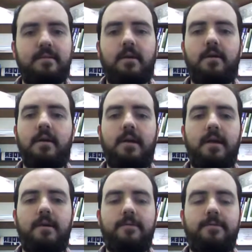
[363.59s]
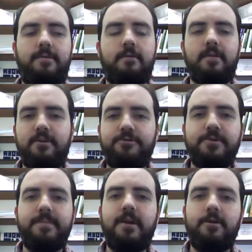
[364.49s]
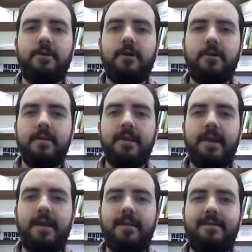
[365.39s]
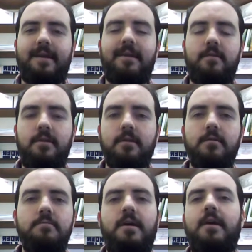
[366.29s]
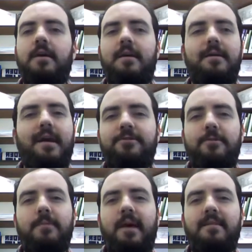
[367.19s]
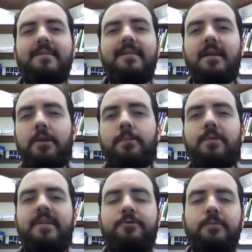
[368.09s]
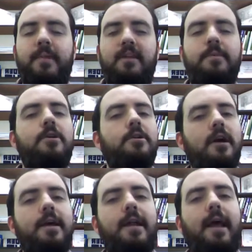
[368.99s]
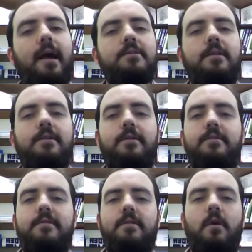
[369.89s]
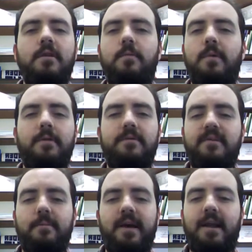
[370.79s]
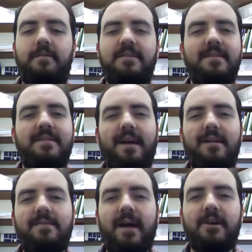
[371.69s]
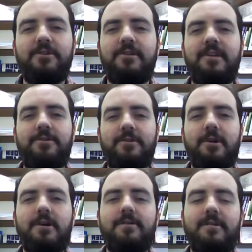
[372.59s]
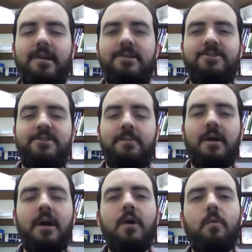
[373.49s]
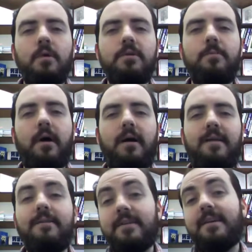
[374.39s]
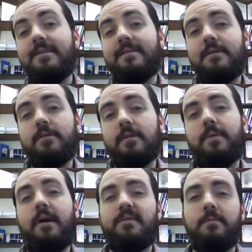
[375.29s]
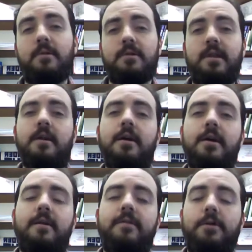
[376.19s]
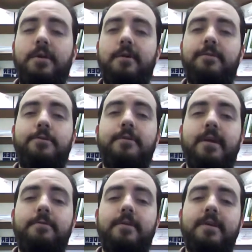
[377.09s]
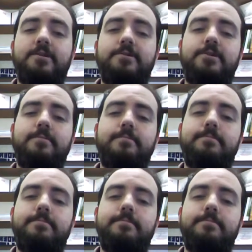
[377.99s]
So if the relationship that you're currently in is ideal, yes, you may see other potential mates, but you're not going to act on those. Only when there's some kind of dissatisfaction in your current relationship will you even consider the possibility of going over to another relationship.